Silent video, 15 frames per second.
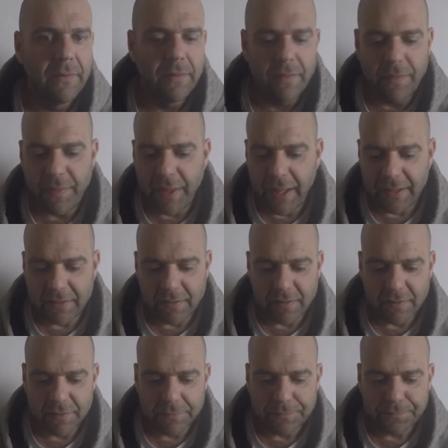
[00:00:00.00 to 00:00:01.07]
that
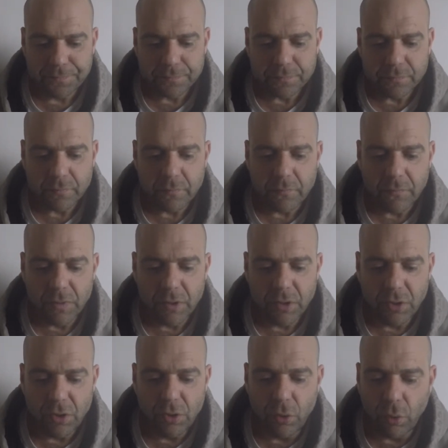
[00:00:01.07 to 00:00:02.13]

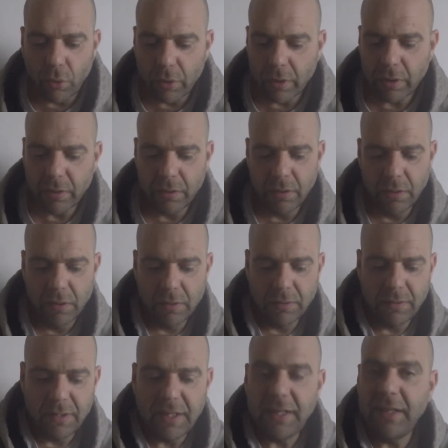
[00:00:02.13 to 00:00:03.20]
your
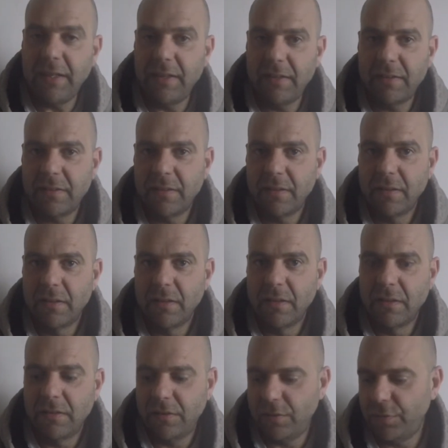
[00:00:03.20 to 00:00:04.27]
need
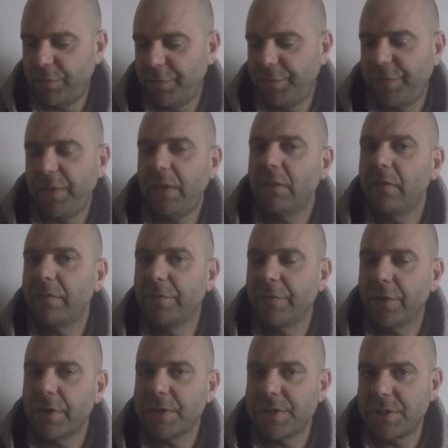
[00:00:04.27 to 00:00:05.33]
to feel
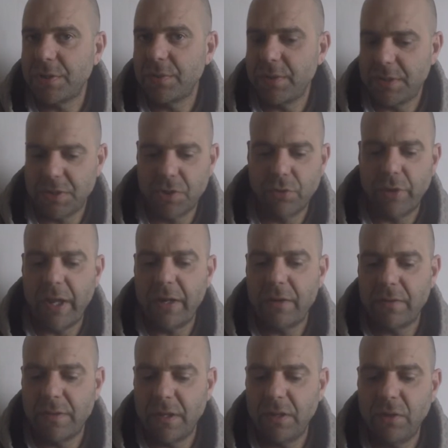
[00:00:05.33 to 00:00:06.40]
virtue is greater
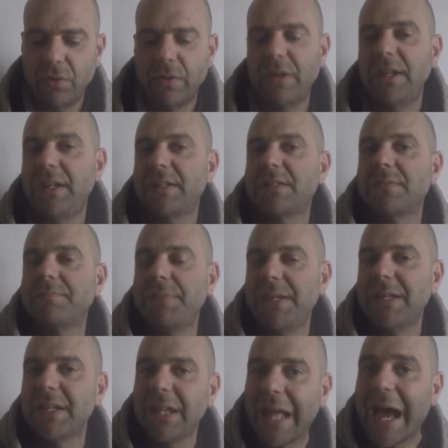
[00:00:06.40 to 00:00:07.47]
than your need to be
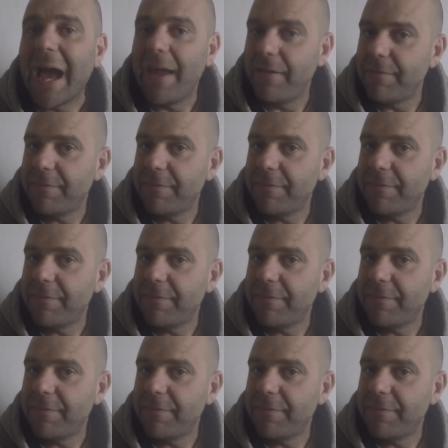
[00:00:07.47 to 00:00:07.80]
alive?